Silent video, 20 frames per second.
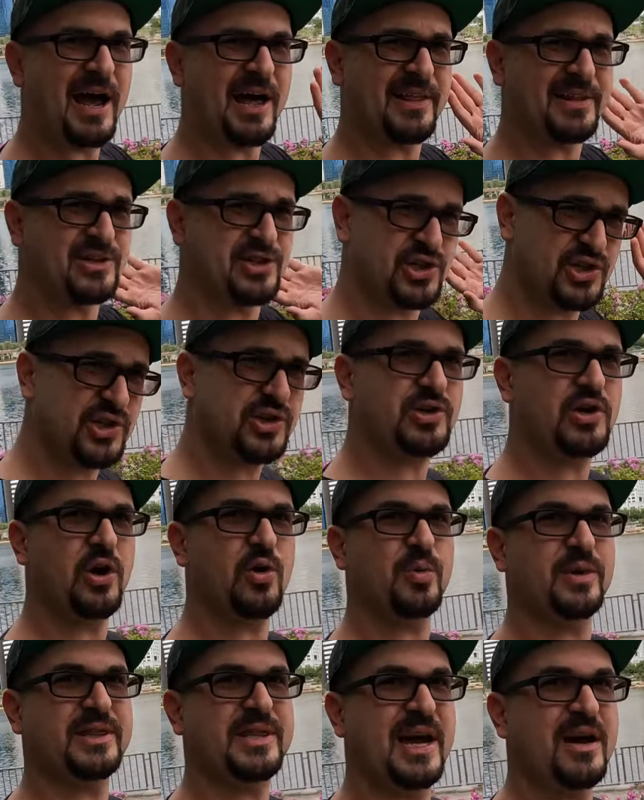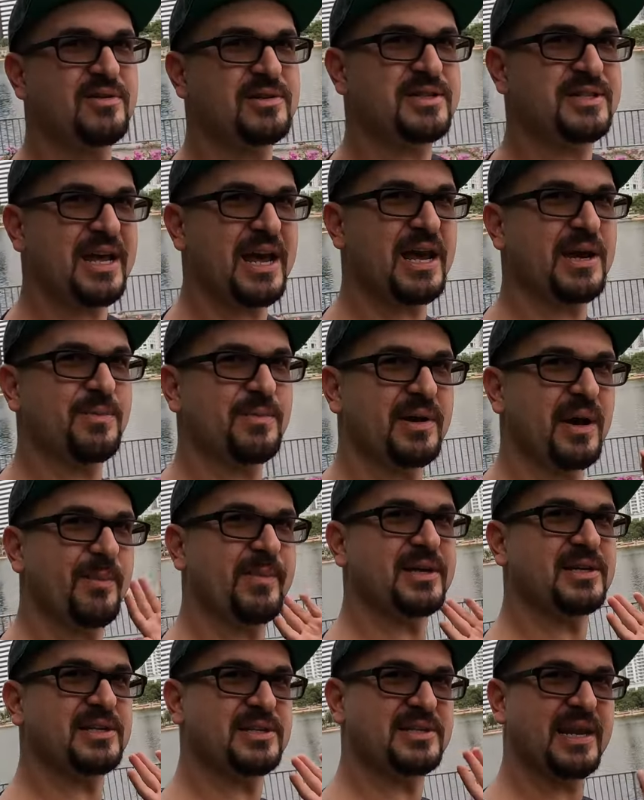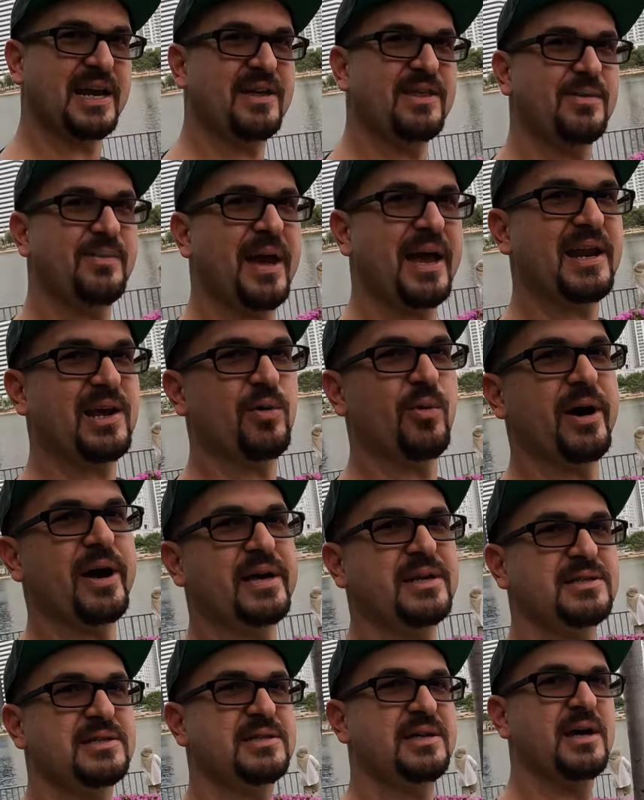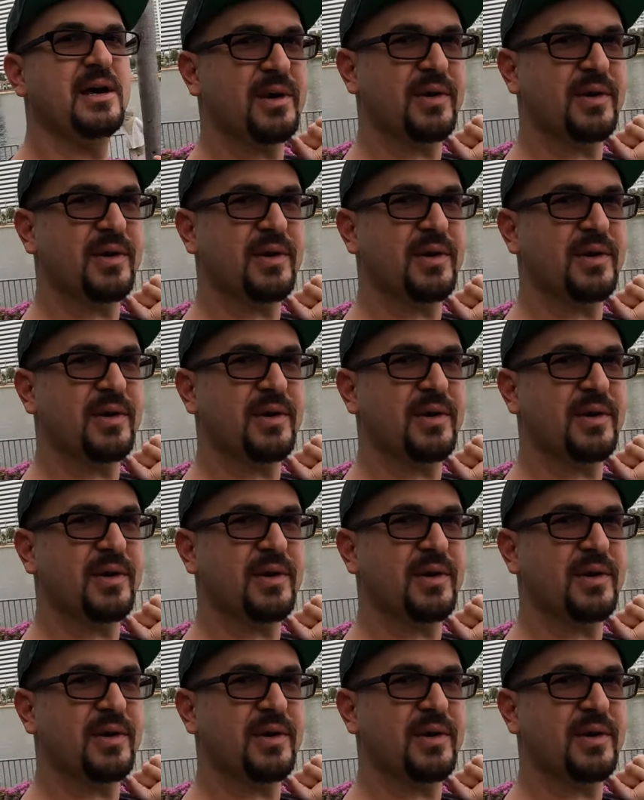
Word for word: It should go without saying, but I'm gonna say them anyways.